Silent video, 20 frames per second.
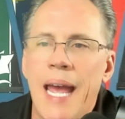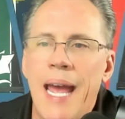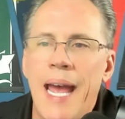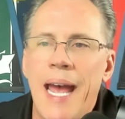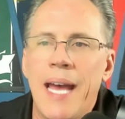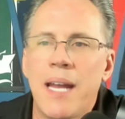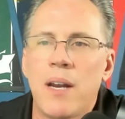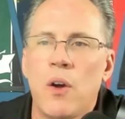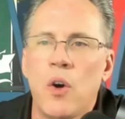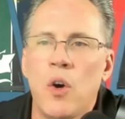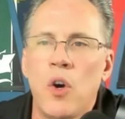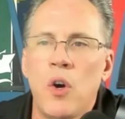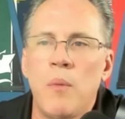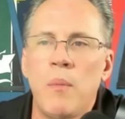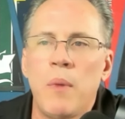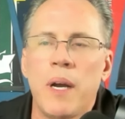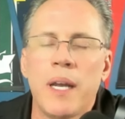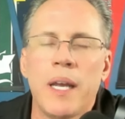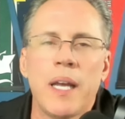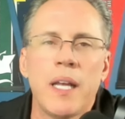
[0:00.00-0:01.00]
at
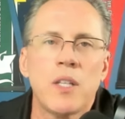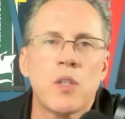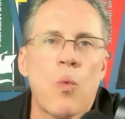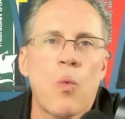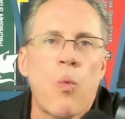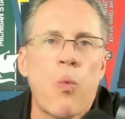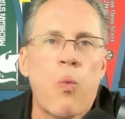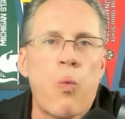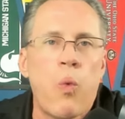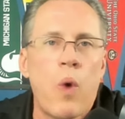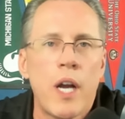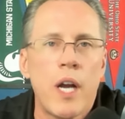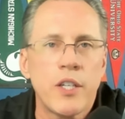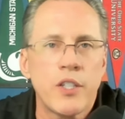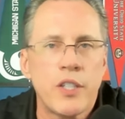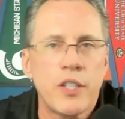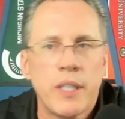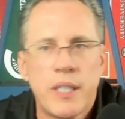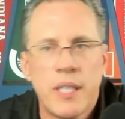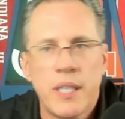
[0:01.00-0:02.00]
home against
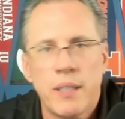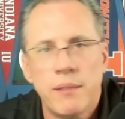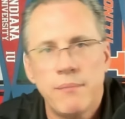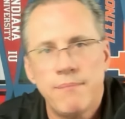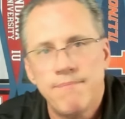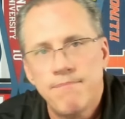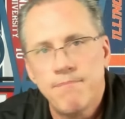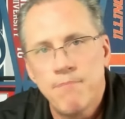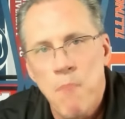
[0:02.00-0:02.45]
Washington.